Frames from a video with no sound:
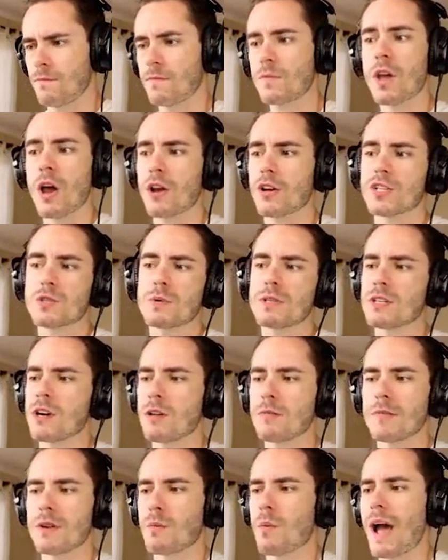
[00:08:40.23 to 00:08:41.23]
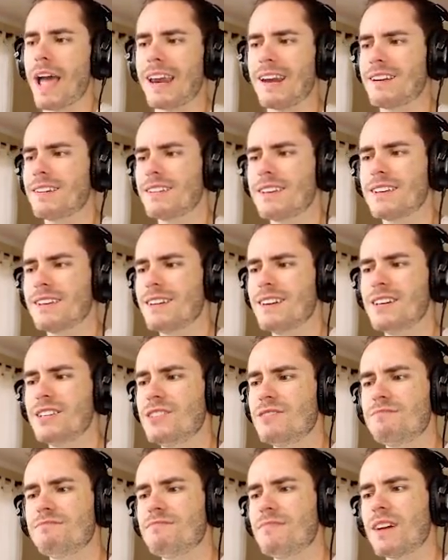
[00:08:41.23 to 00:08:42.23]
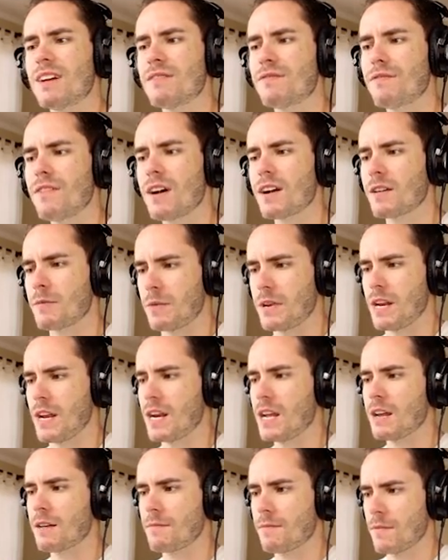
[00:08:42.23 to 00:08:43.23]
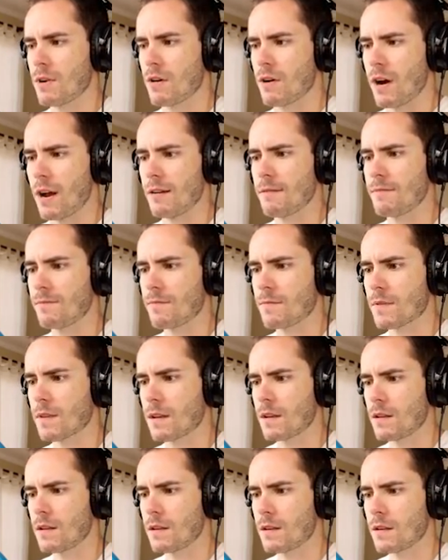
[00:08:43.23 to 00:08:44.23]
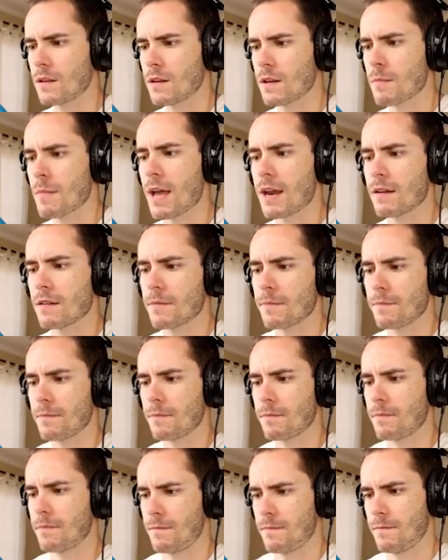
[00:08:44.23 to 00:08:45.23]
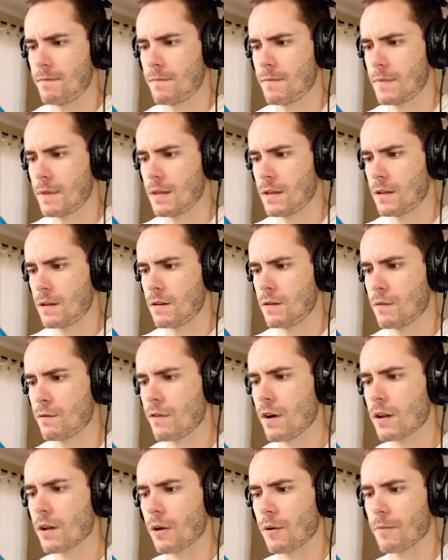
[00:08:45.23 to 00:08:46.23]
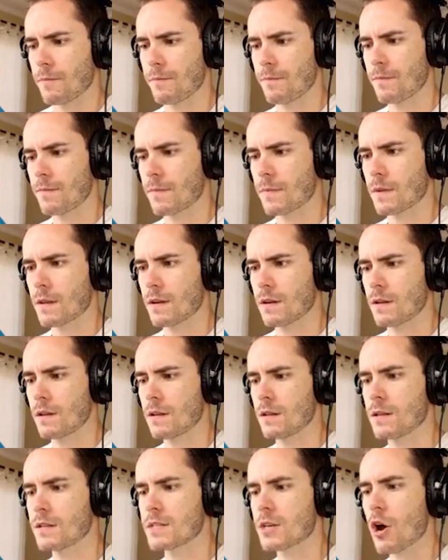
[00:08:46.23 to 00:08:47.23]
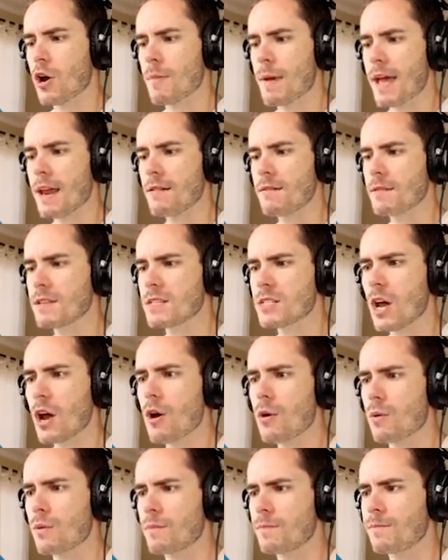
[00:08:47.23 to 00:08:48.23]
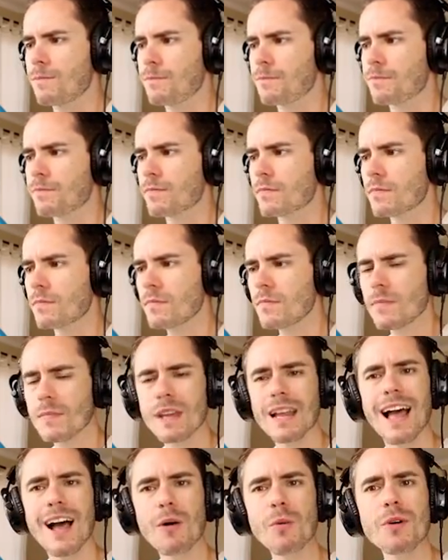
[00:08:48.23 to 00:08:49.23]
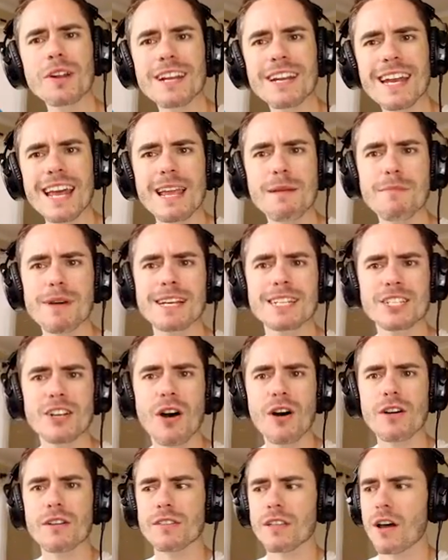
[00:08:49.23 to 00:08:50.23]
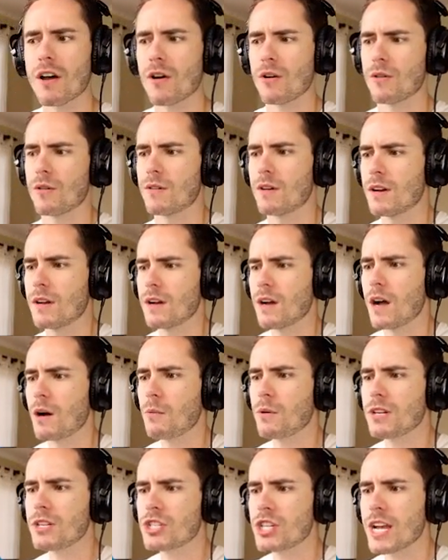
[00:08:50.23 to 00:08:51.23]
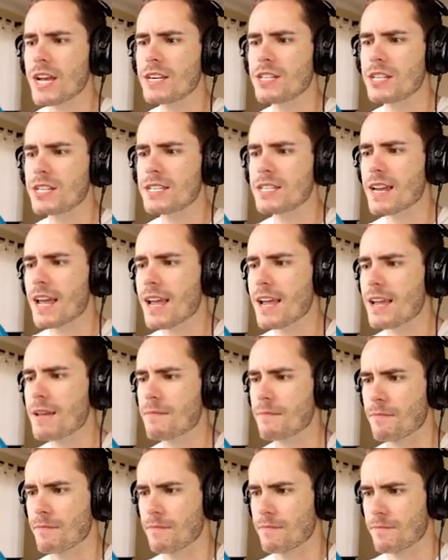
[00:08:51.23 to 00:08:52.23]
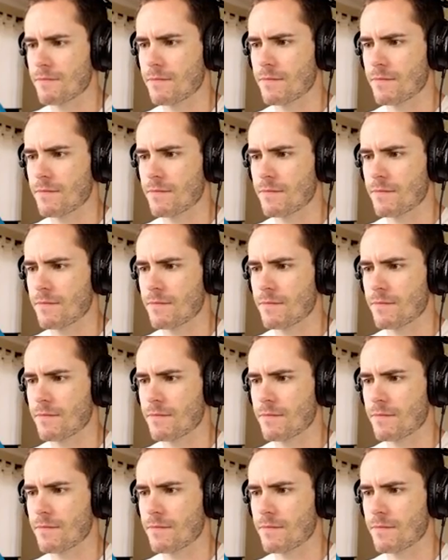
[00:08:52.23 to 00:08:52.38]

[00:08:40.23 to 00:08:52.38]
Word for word: No, because we told him to wait. Fuck, I'm an idiot. Alright. Hey. Command. Come on. Follow. Let's go, man. Let's go. I want to name my dog, though. I want to change his name.